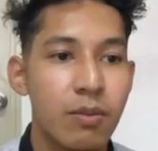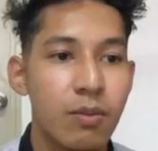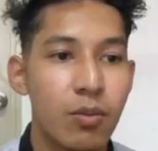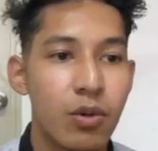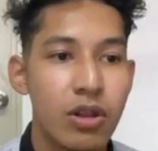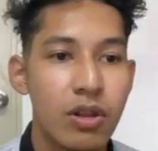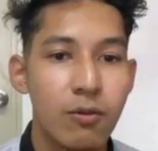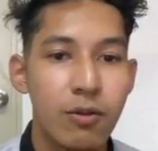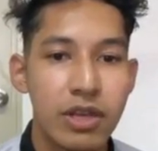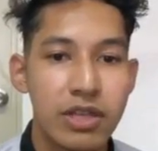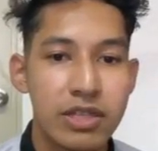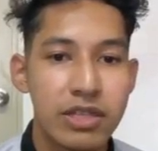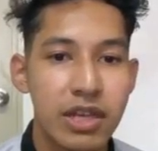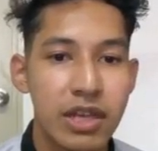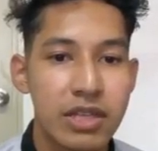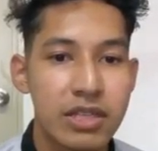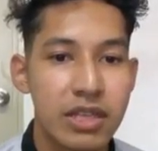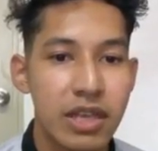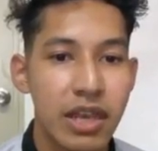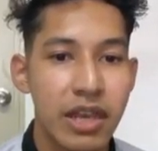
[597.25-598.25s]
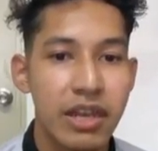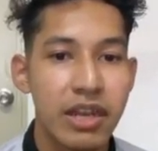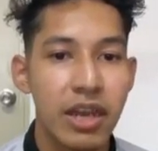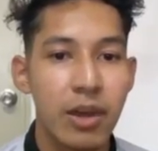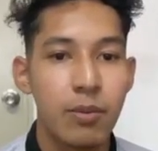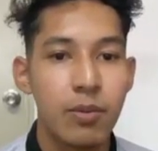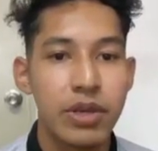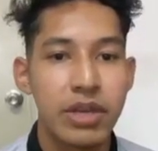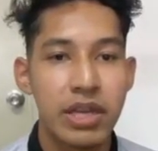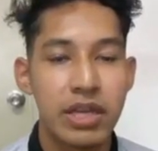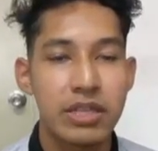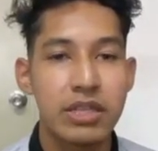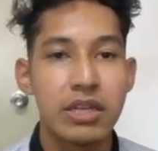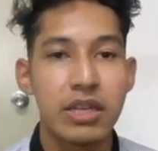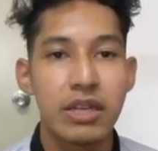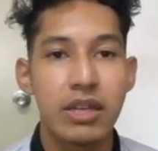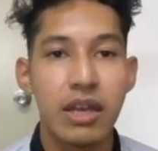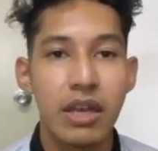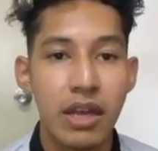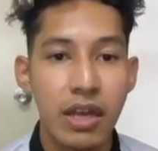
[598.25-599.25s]
build websites and
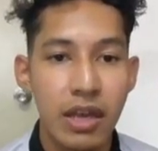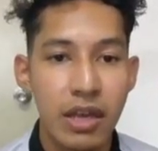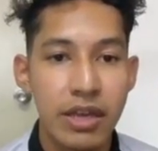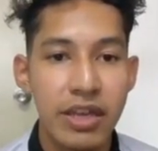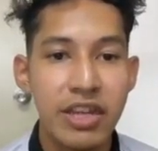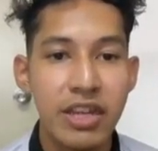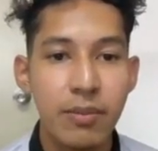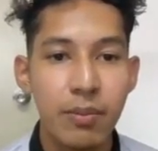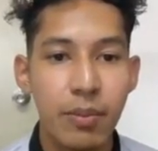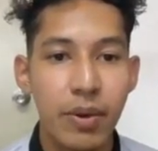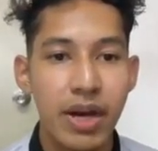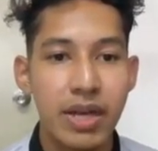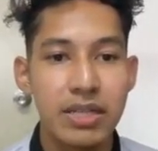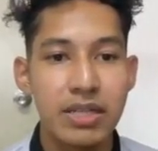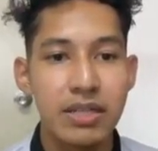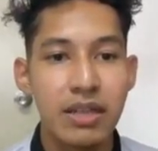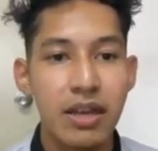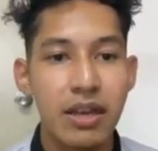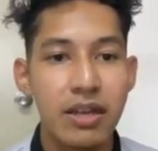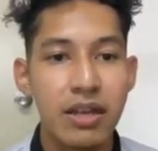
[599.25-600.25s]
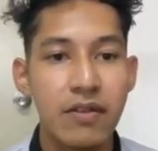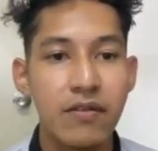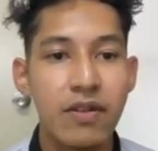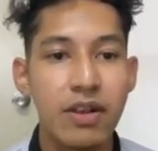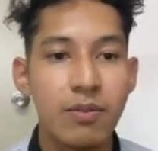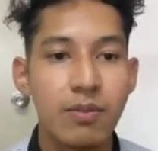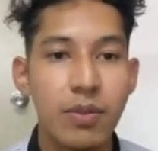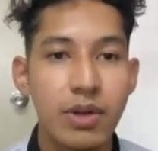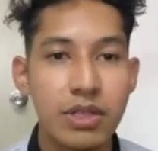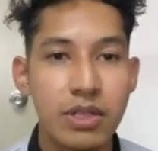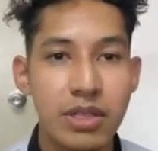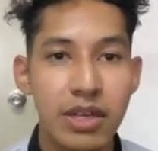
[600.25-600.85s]
applications. In the past, developers